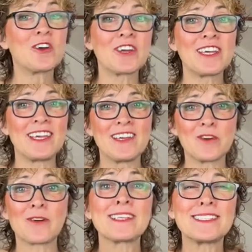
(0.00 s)
a cookie
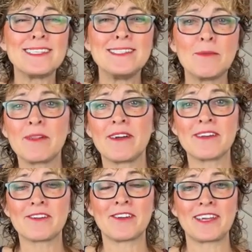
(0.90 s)
or at least a nibble
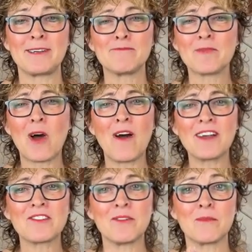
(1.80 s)
on a cookie.
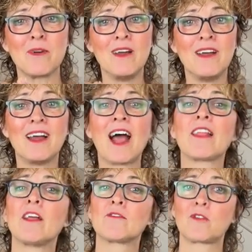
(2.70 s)
Awesome.
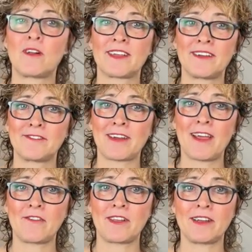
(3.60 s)
I love crawling under
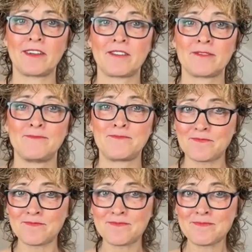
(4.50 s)
cavalettis.
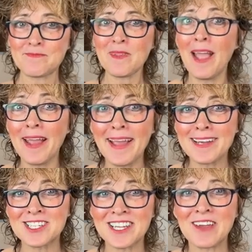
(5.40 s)
I
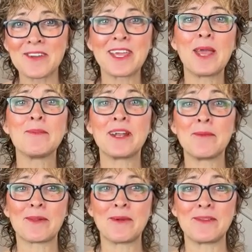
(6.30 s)
actually have a game that
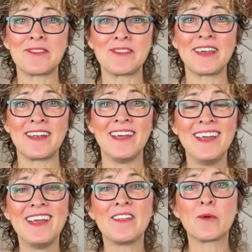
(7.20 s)
I play with Sid
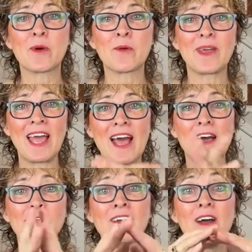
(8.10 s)
that where we
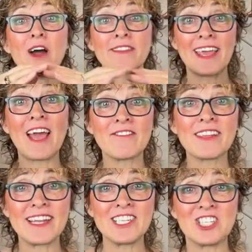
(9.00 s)
have the
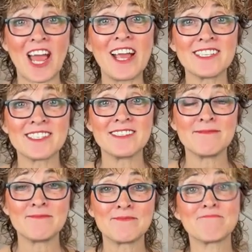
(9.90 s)
cavaletti jacks
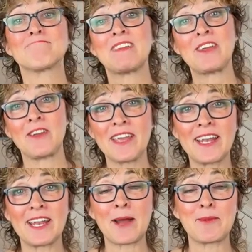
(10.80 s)
that you can
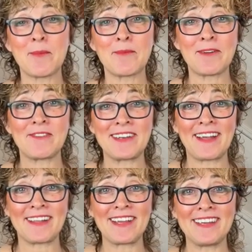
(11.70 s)
get at Optimum Pet
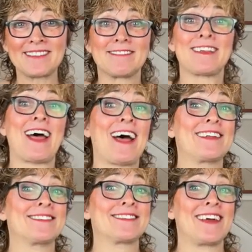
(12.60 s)
Vitality because
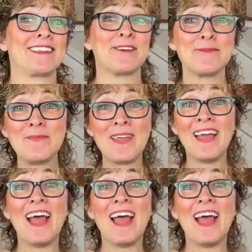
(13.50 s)
I designed them.